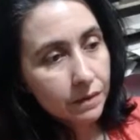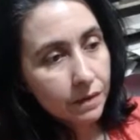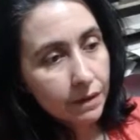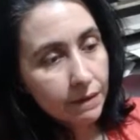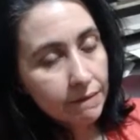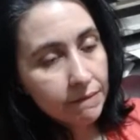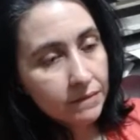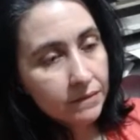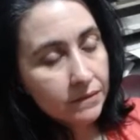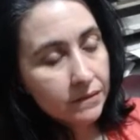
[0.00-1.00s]

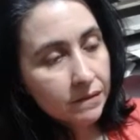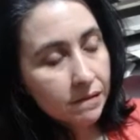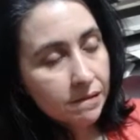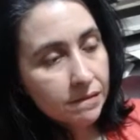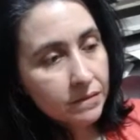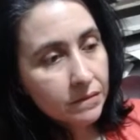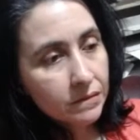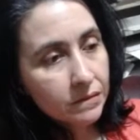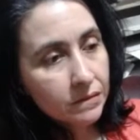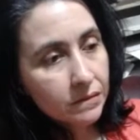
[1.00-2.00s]

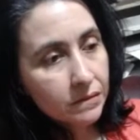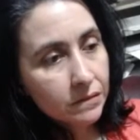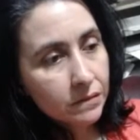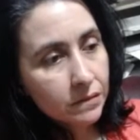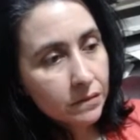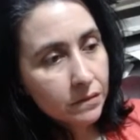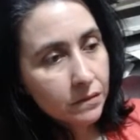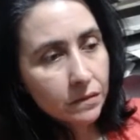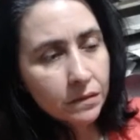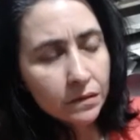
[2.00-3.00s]

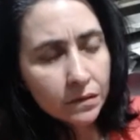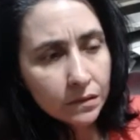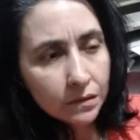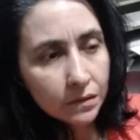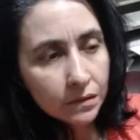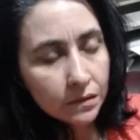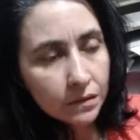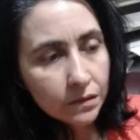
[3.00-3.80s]
(silence)